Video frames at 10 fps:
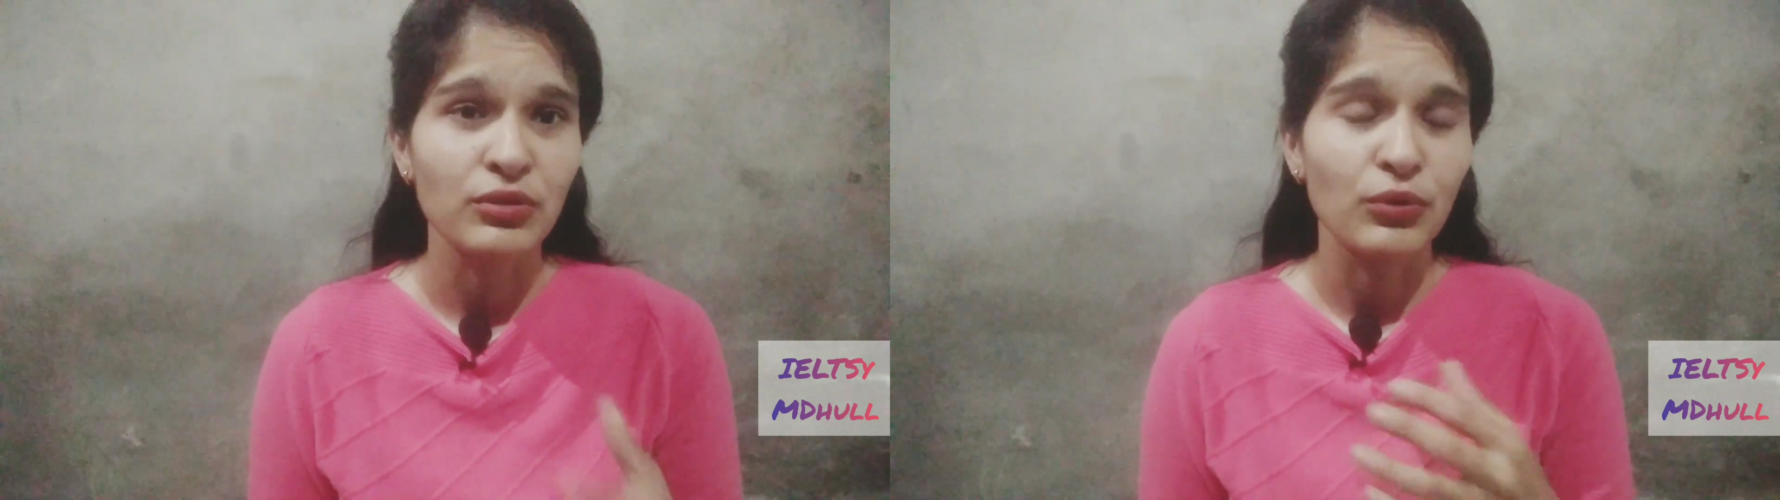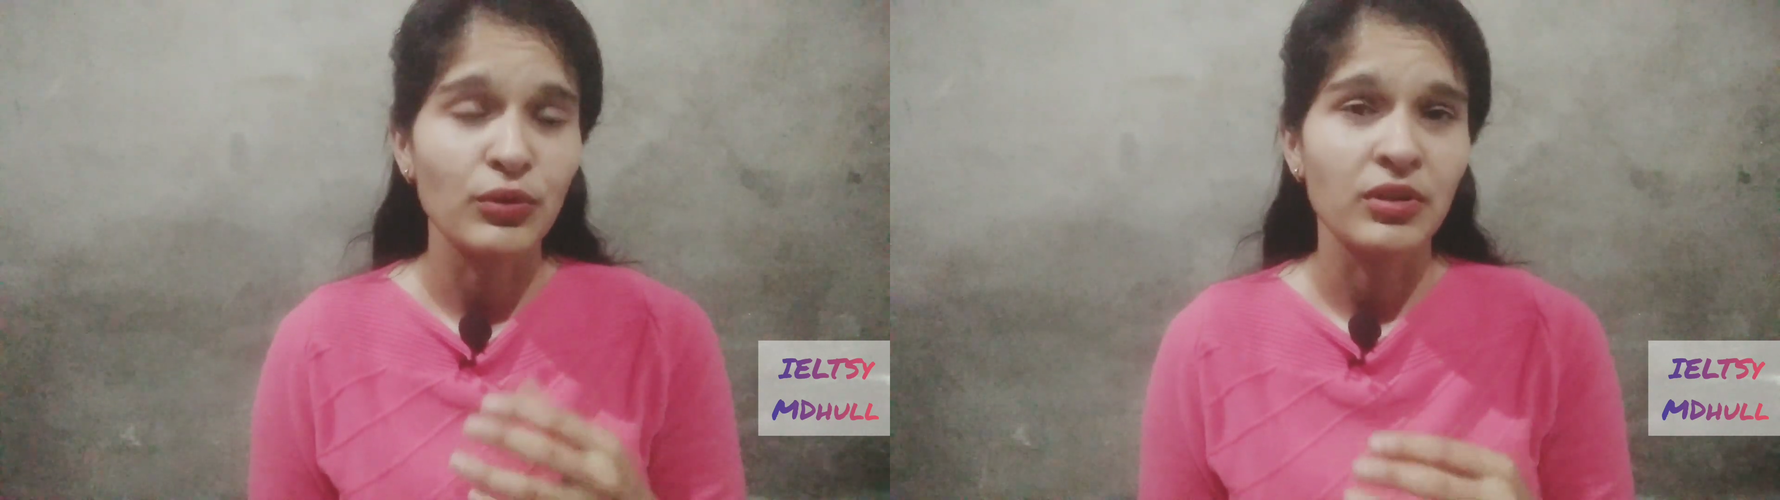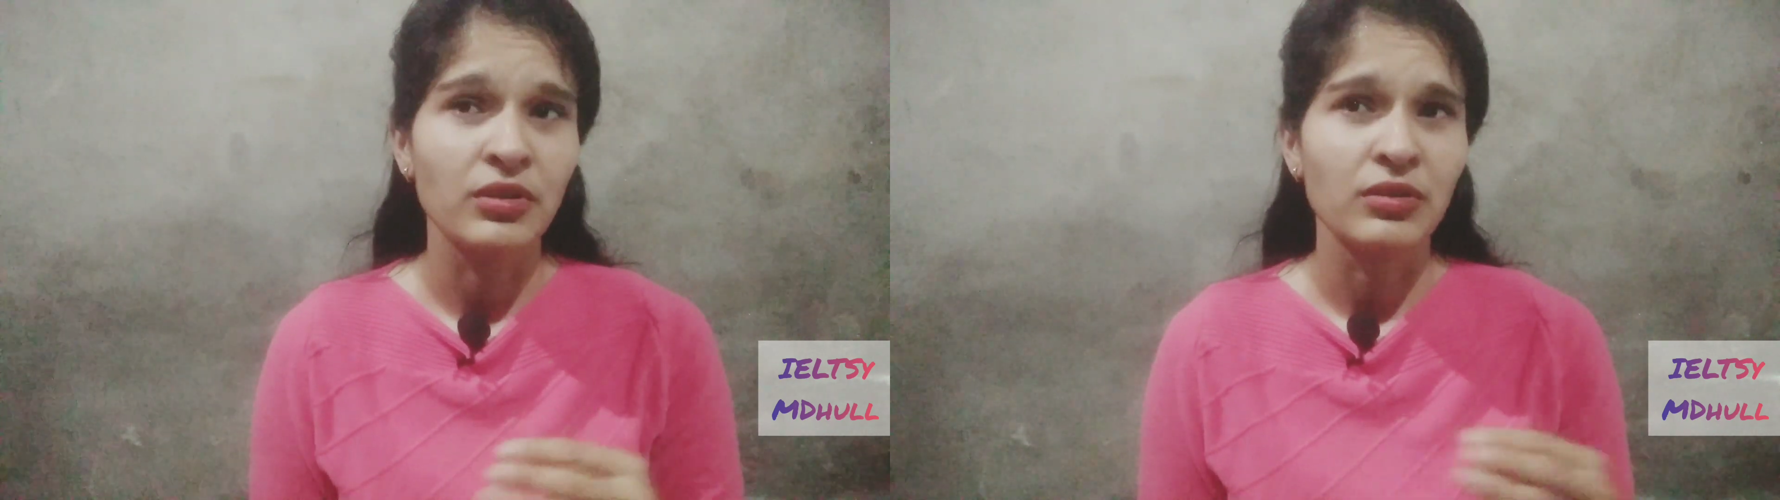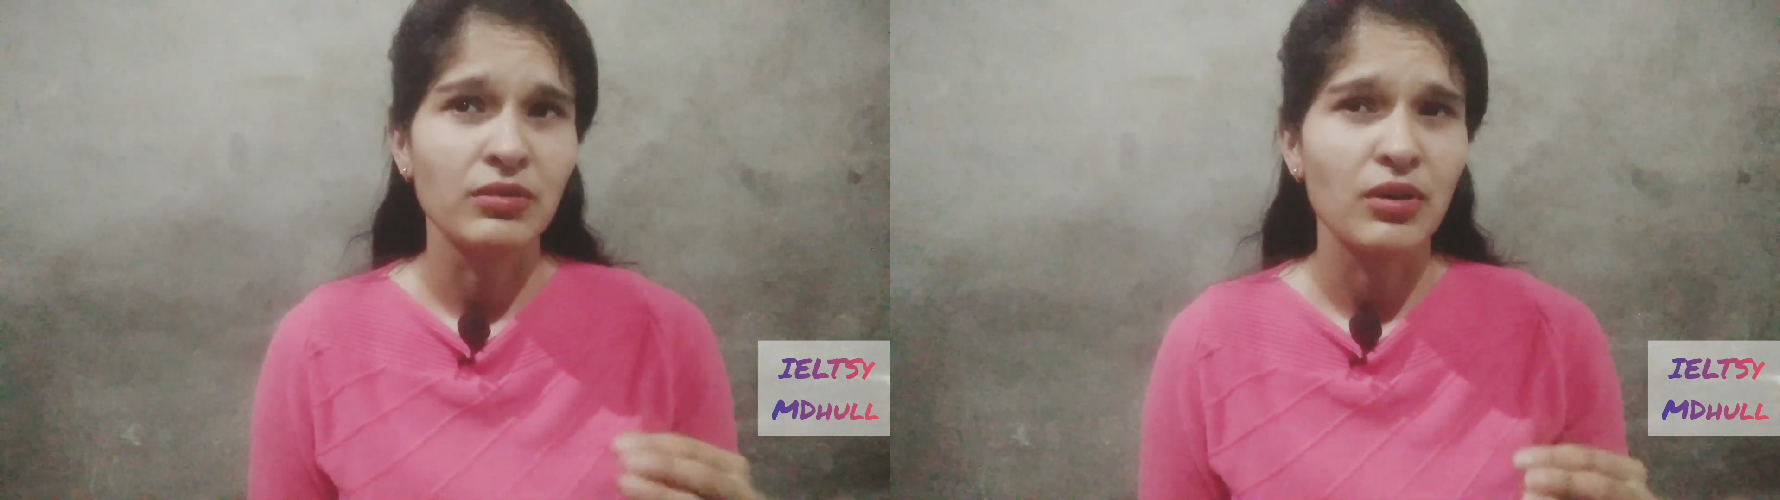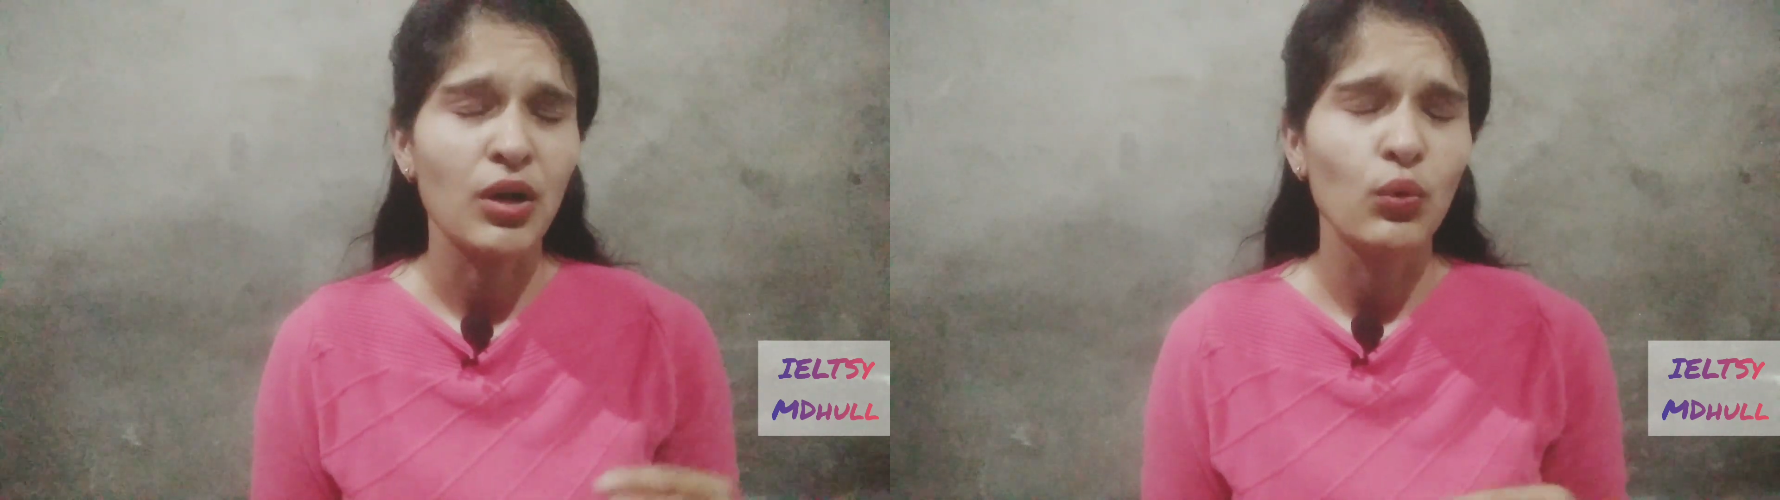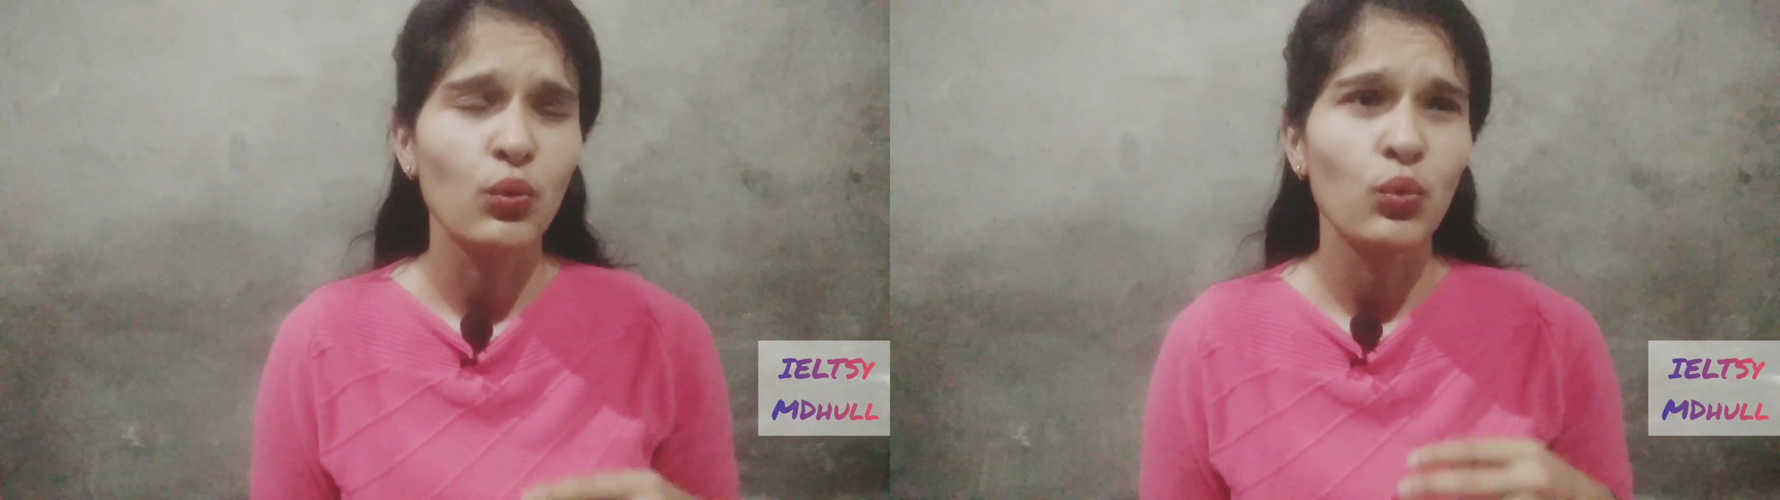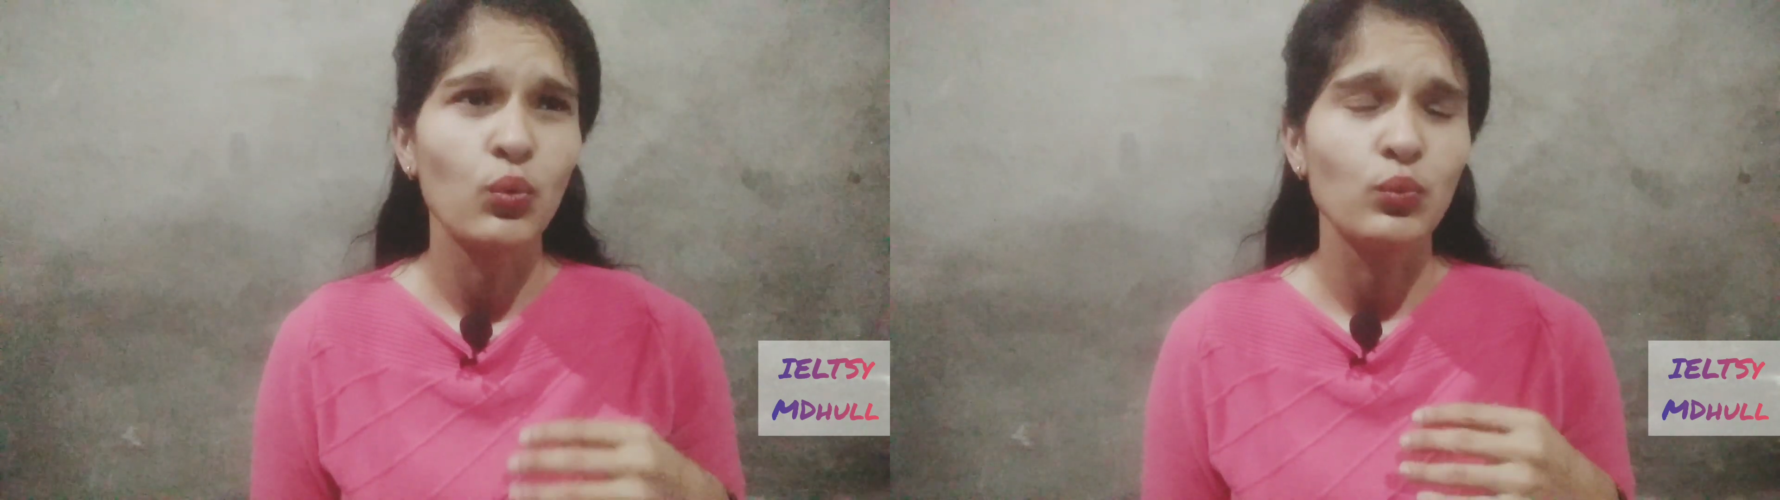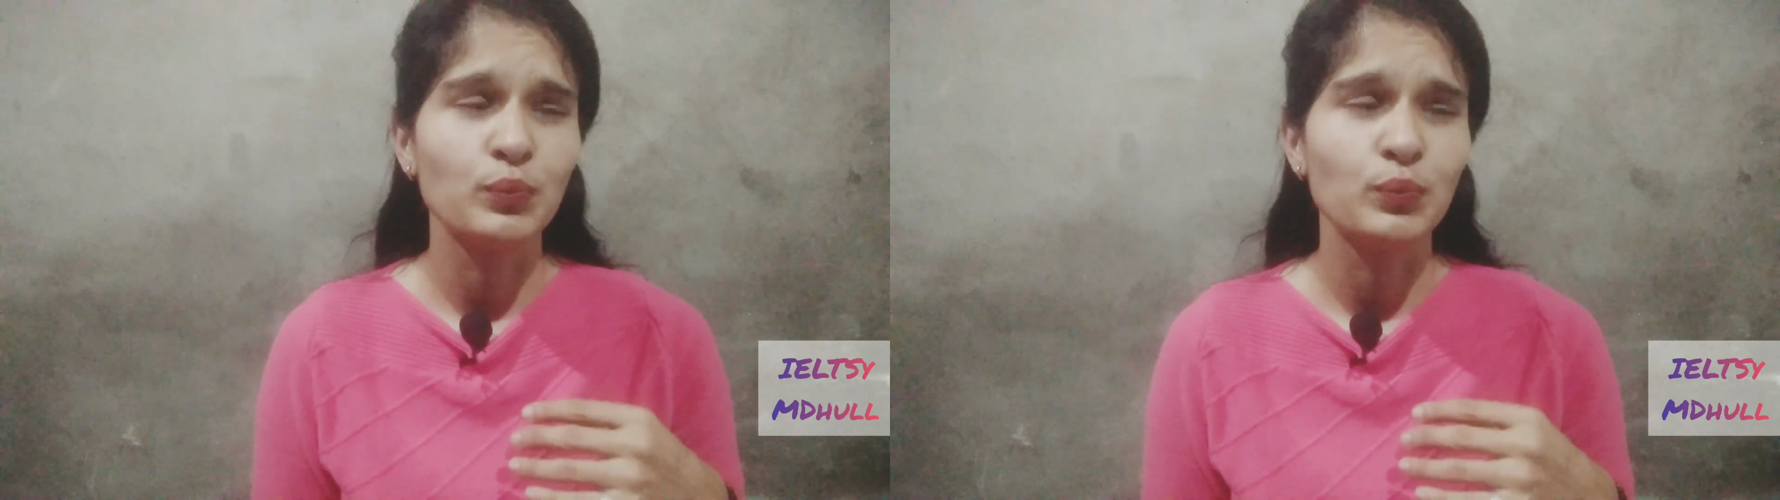or how